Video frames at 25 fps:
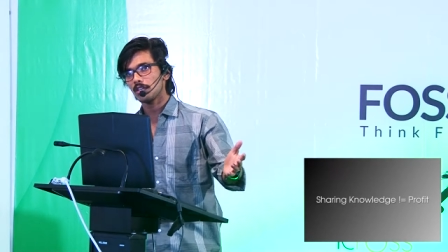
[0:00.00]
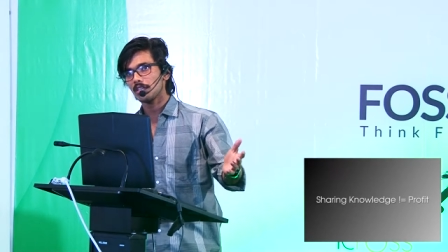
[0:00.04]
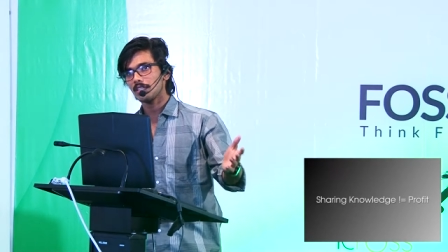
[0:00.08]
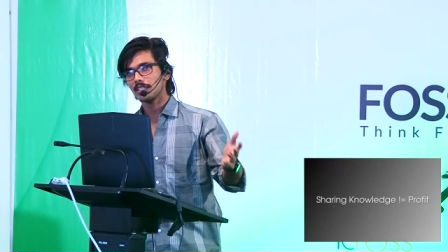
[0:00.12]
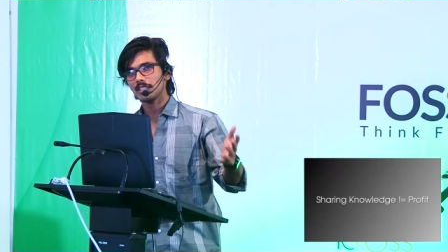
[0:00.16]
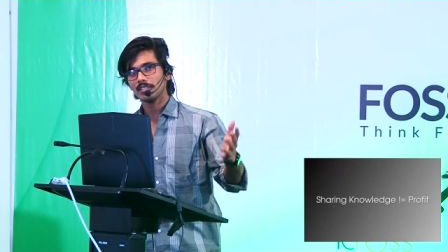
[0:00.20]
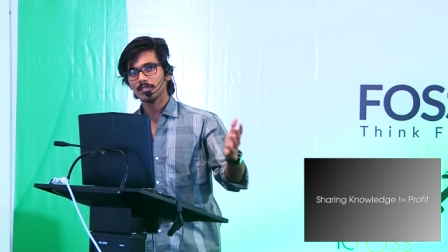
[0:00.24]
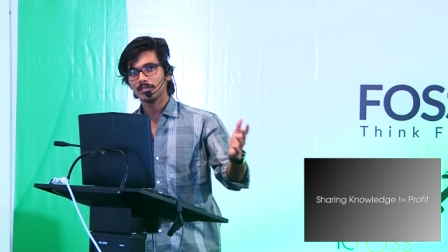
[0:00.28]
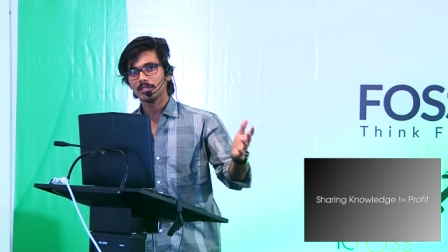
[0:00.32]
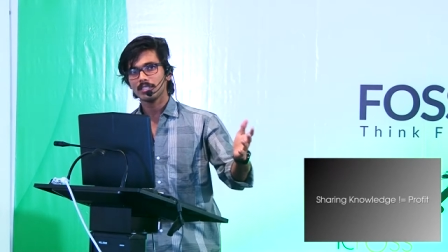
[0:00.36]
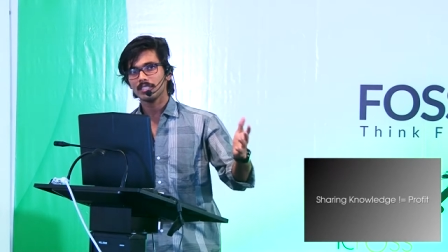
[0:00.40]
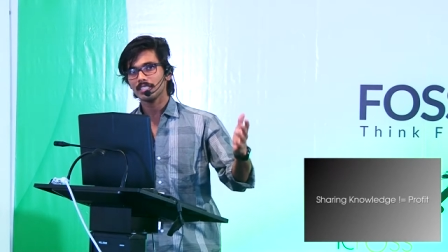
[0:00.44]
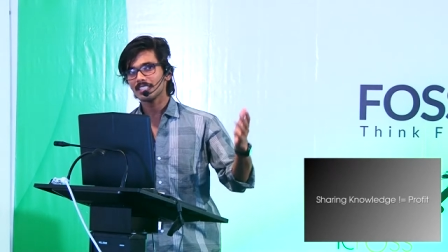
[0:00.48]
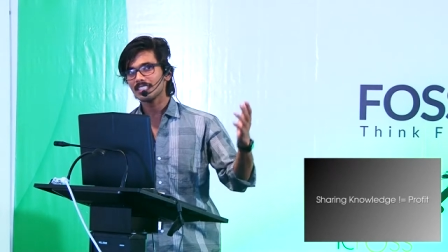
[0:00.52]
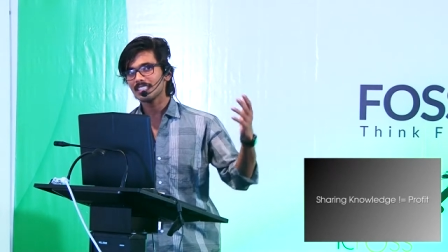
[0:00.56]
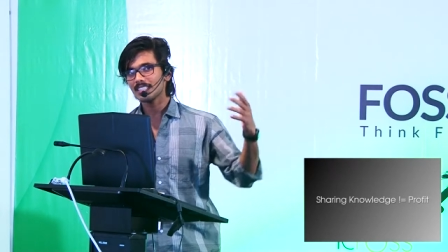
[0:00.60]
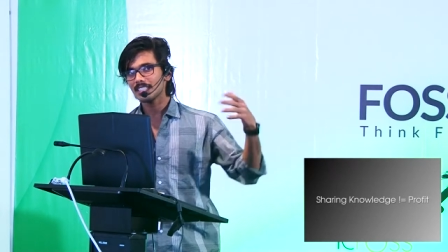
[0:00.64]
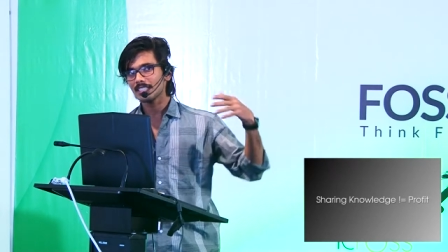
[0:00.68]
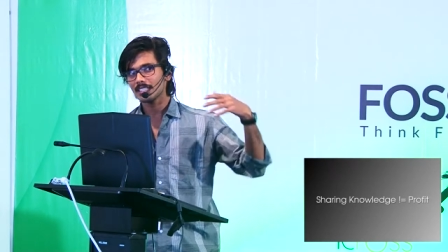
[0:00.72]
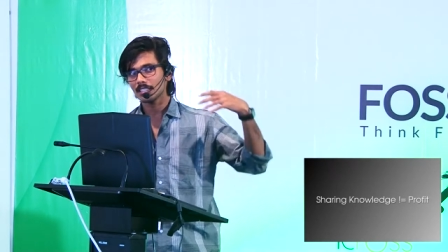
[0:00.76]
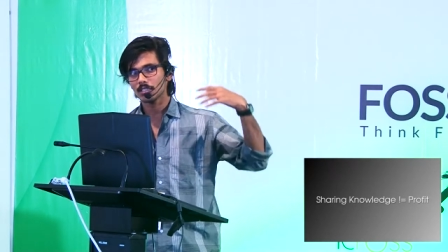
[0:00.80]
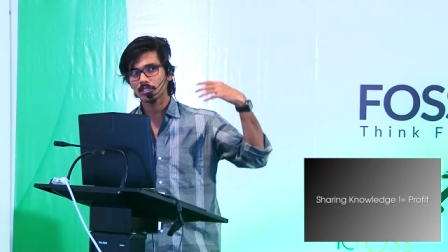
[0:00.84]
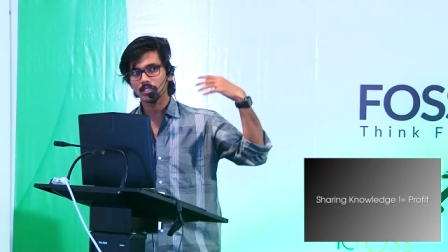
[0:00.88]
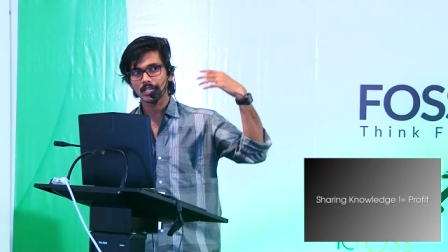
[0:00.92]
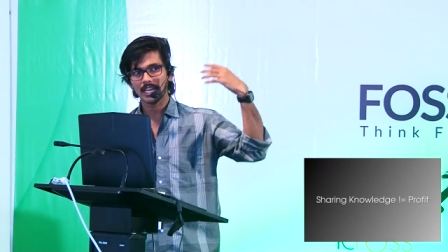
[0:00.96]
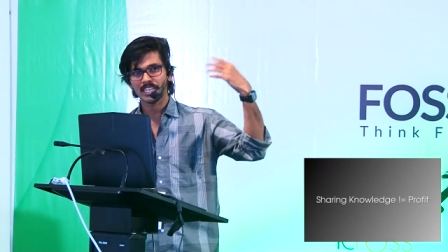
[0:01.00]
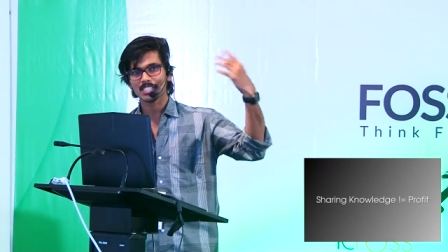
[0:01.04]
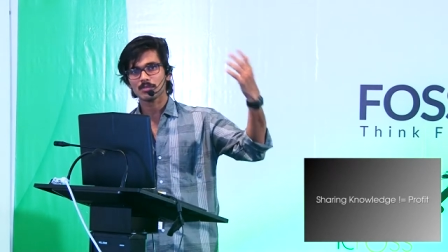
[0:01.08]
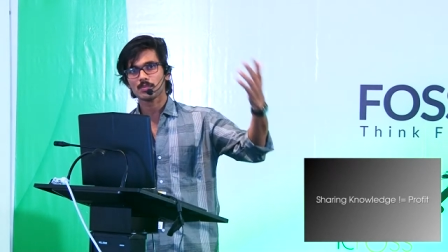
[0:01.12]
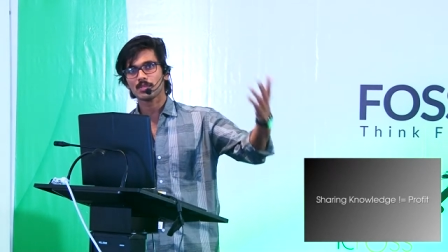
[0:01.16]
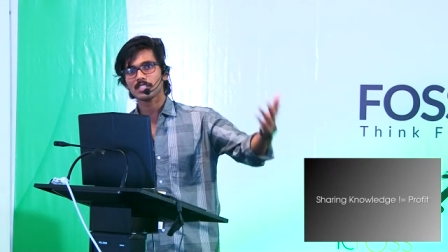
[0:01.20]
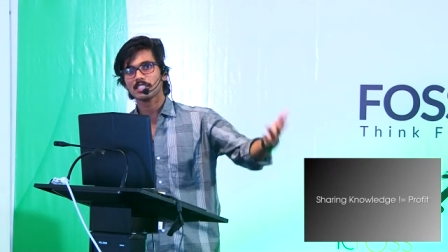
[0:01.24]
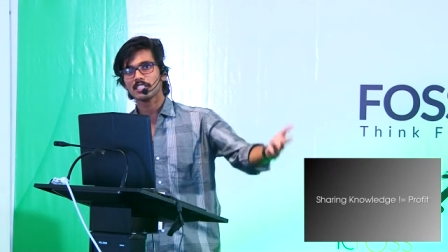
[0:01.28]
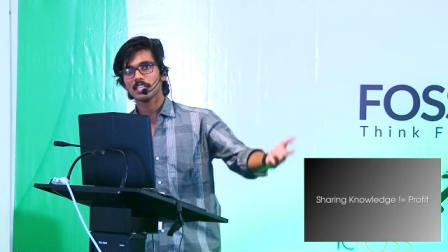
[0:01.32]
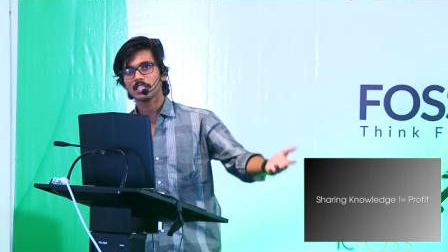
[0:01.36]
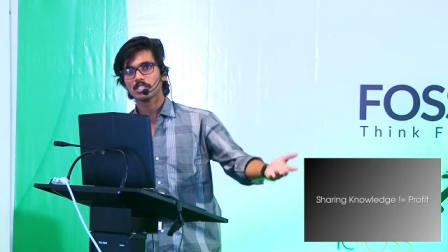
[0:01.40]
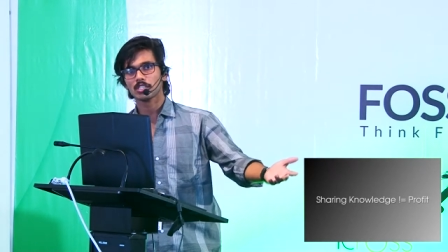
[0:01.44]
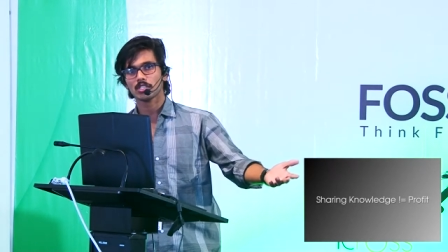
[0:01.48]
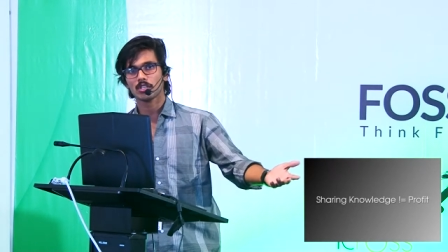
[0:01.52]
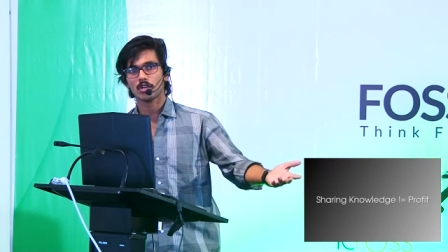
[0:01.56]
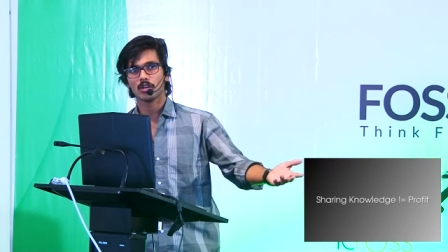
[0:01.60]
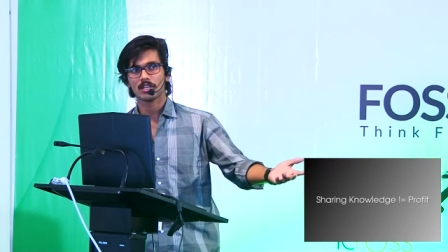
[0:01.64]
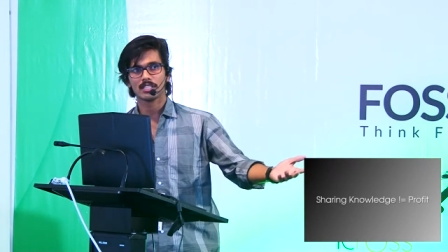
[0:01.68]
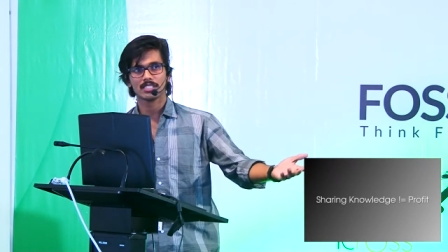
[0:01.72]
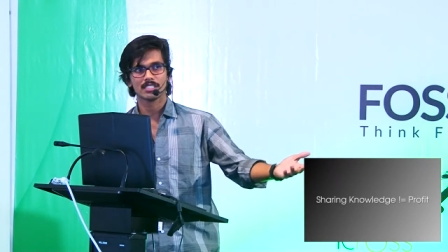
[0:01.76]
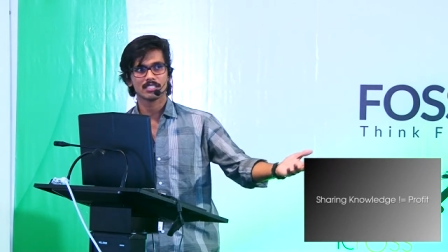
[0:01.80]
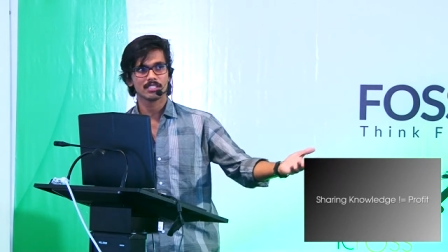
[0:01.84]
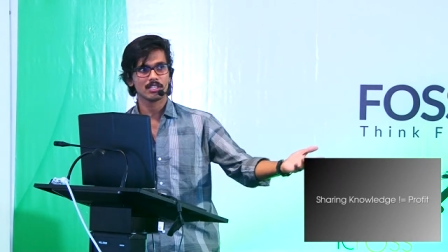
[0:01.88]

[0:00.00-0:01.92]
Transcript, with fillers: uh, express their knowledge.